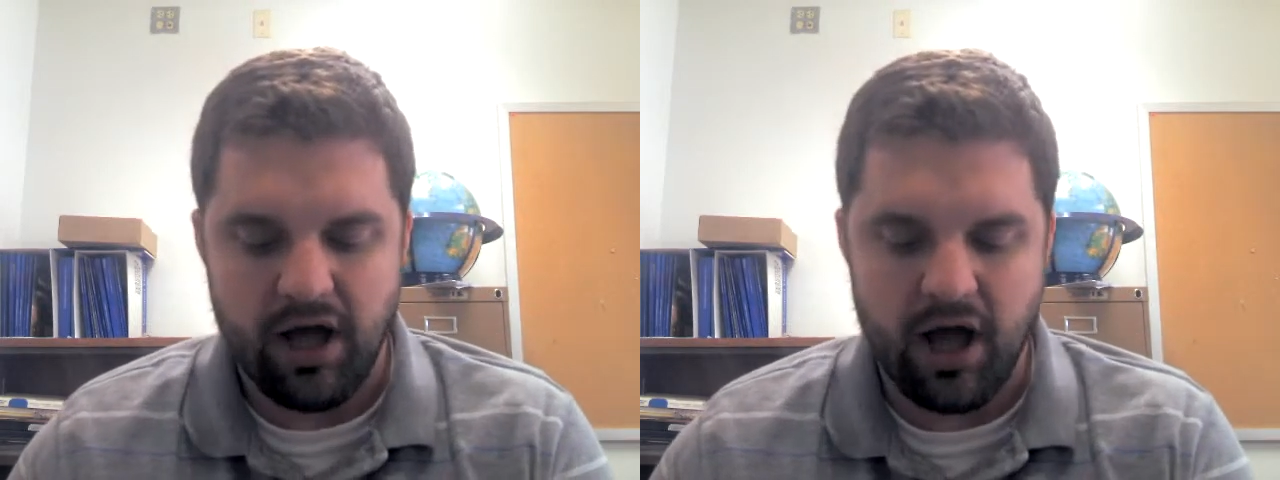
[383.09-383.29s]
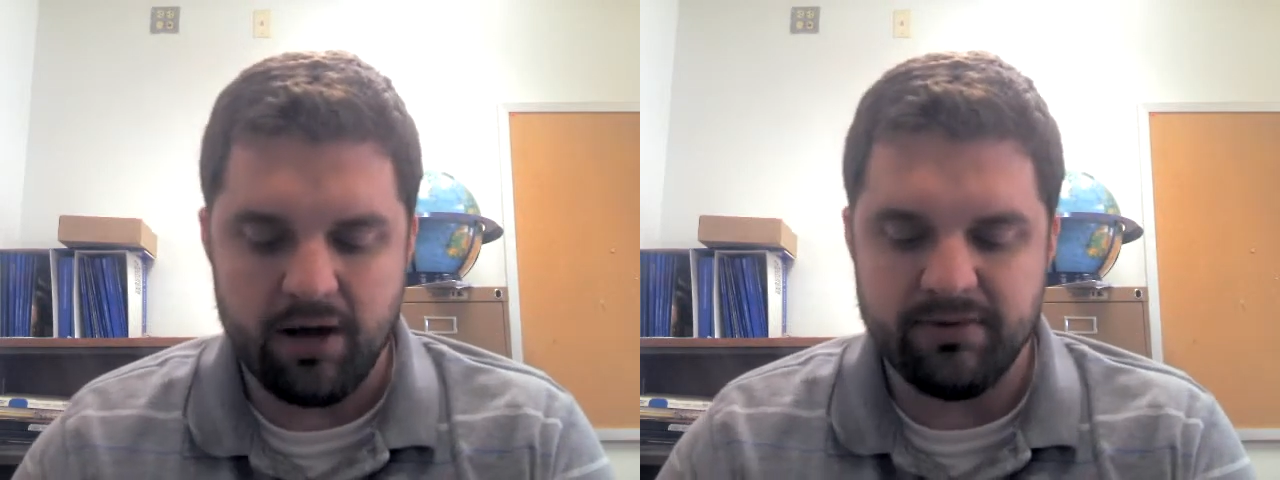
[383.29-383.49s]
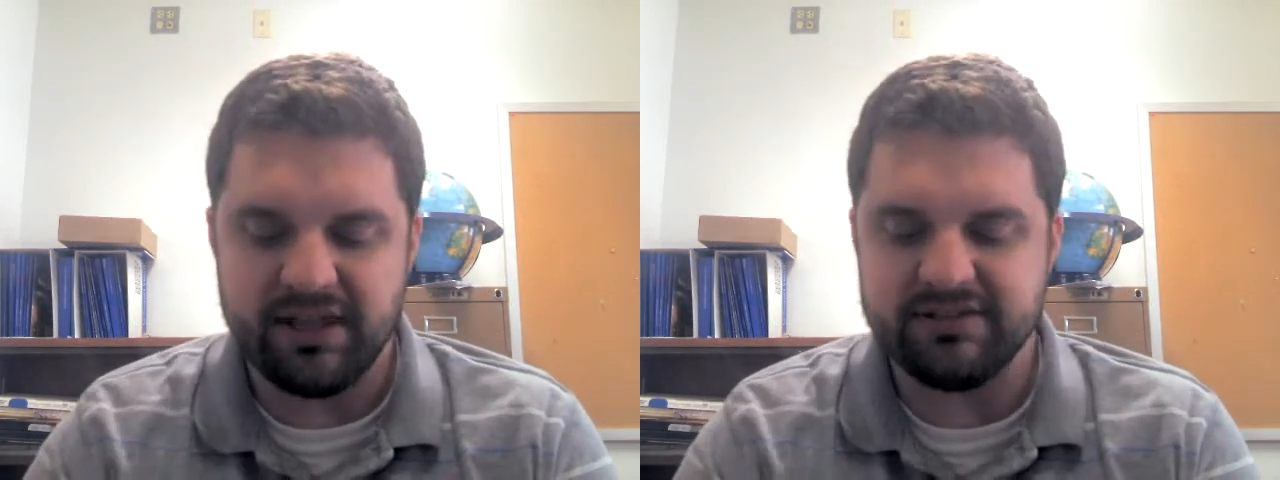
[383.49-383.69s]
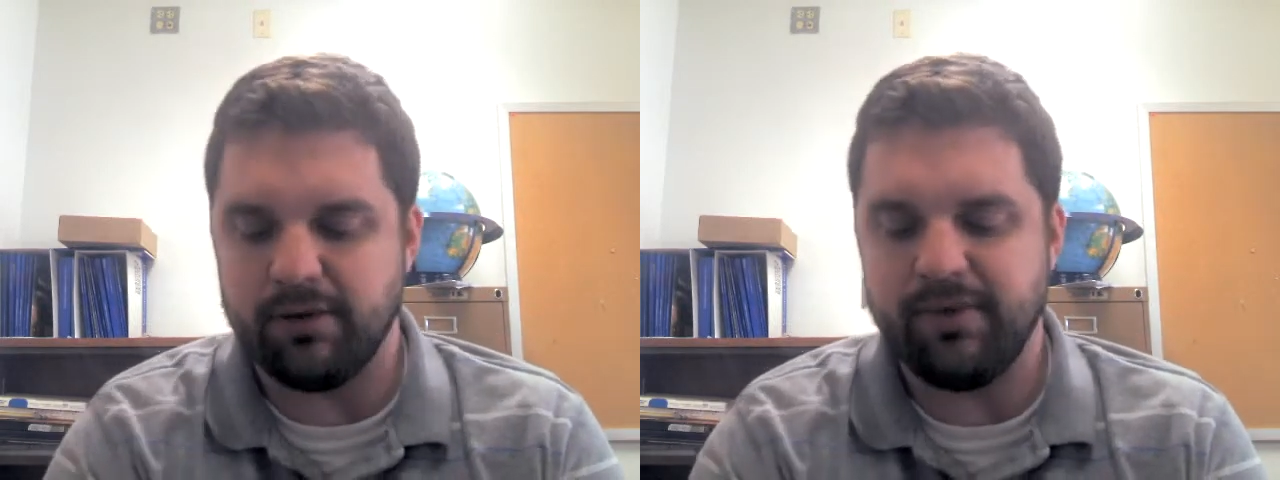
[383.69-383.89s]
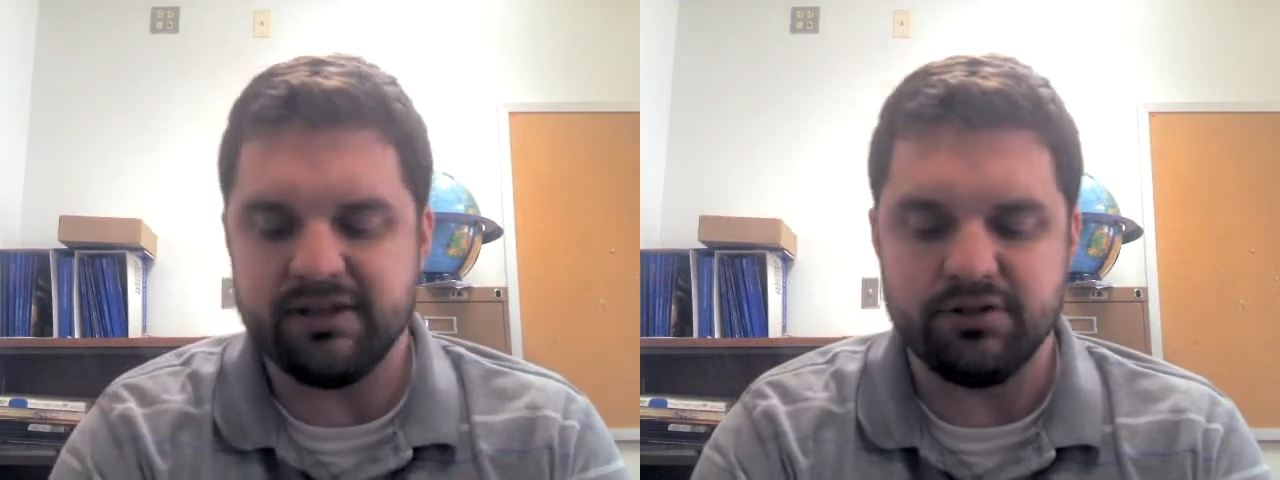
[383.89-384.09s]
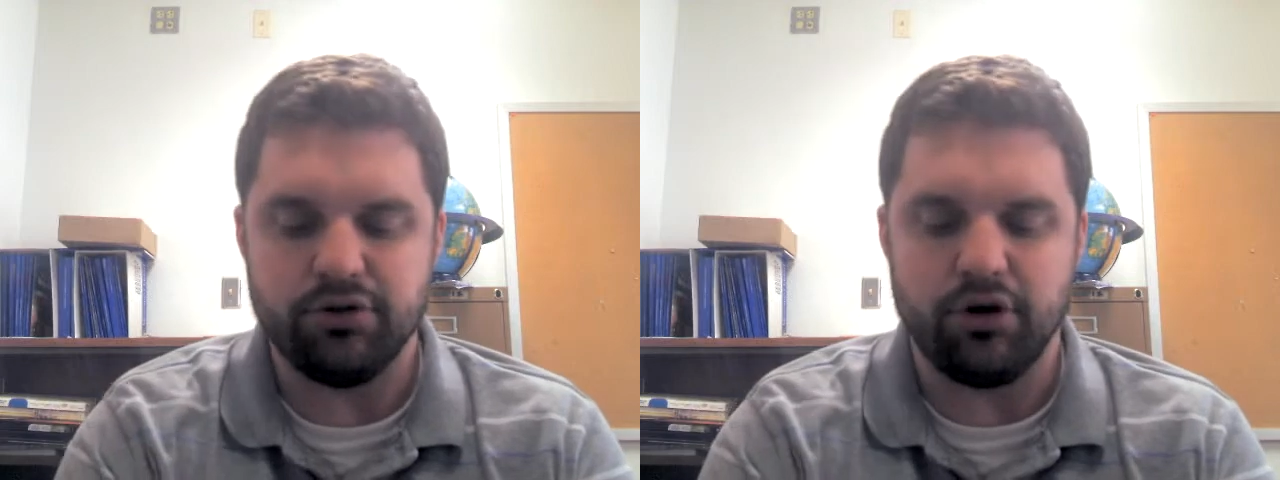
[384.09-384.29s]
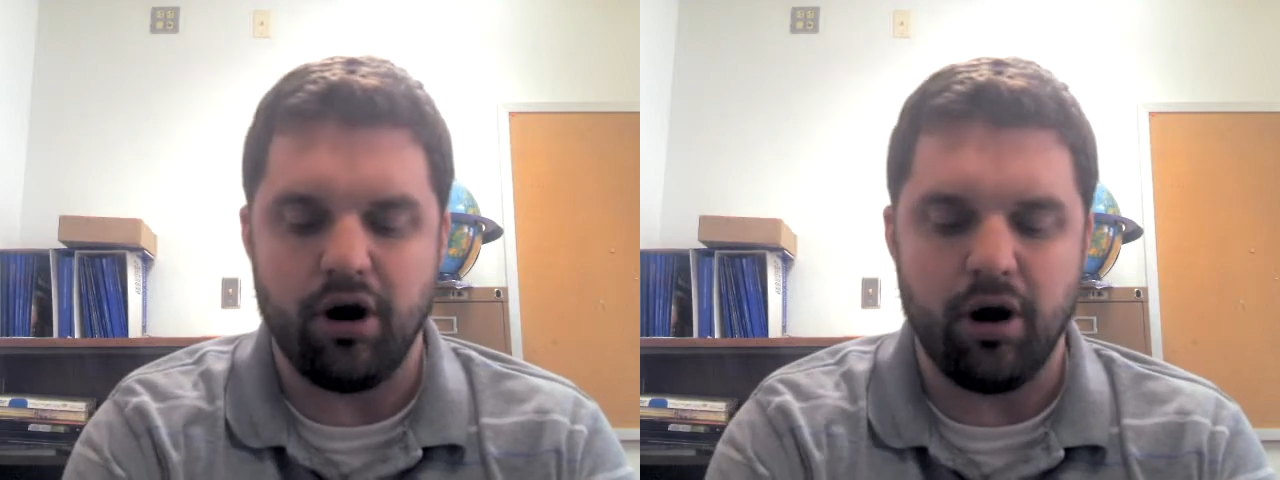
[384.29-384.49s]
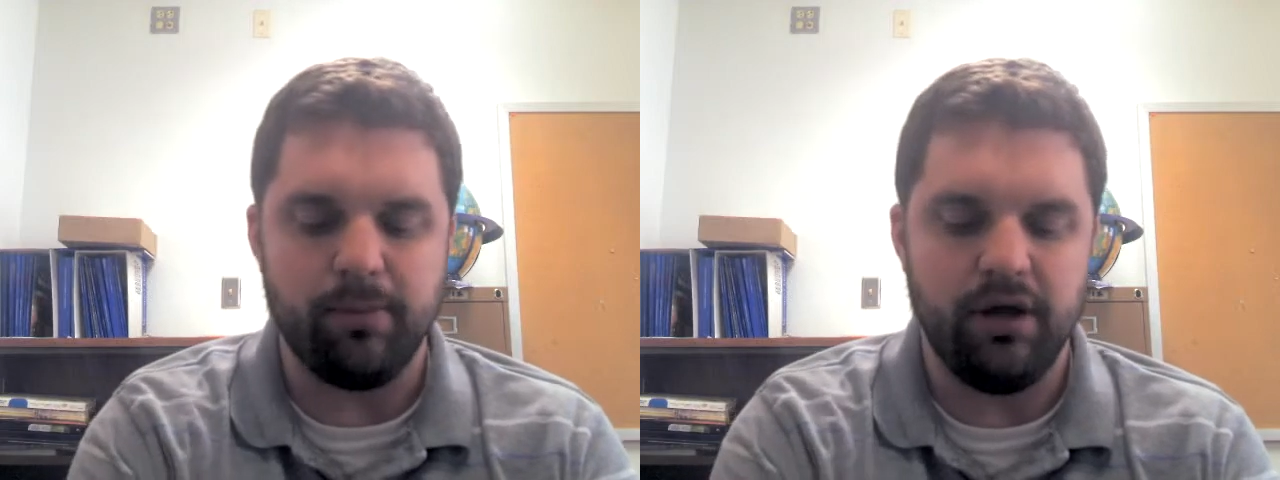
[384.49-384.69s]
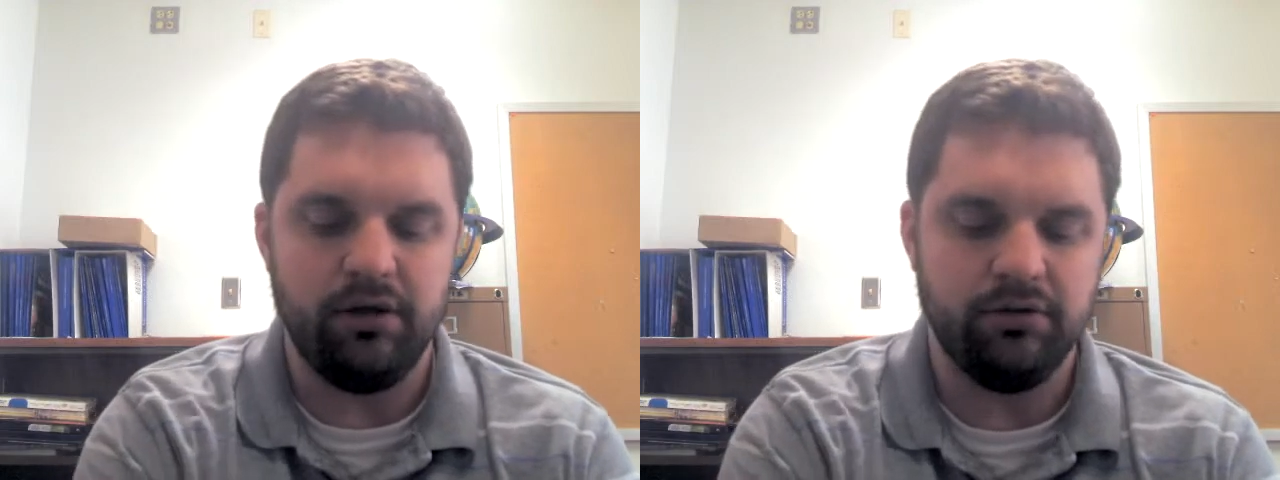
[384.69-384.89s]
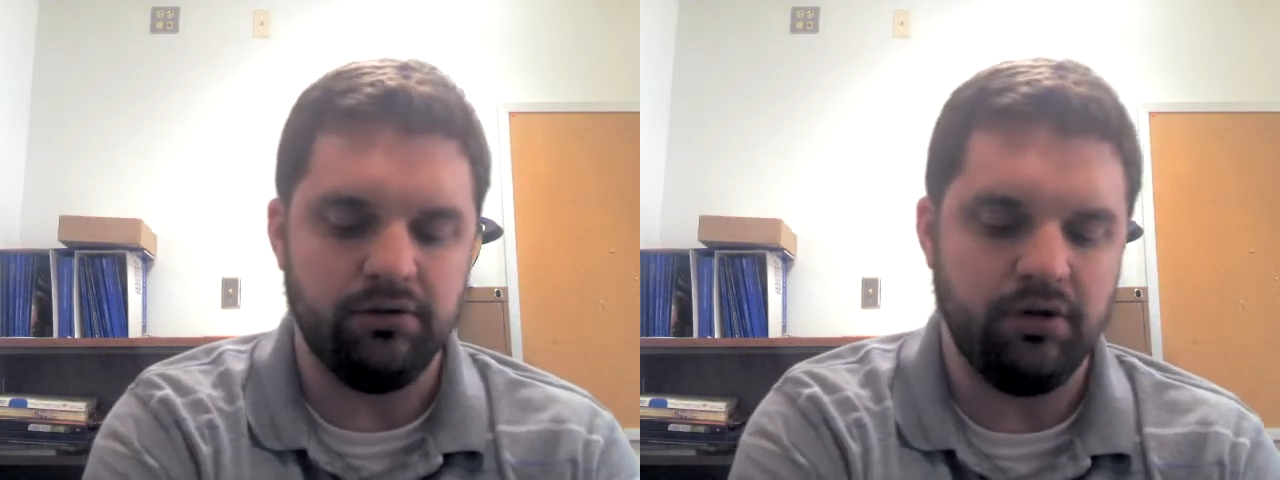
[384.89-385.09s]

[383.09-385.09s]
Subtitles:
And that's all based on your karma.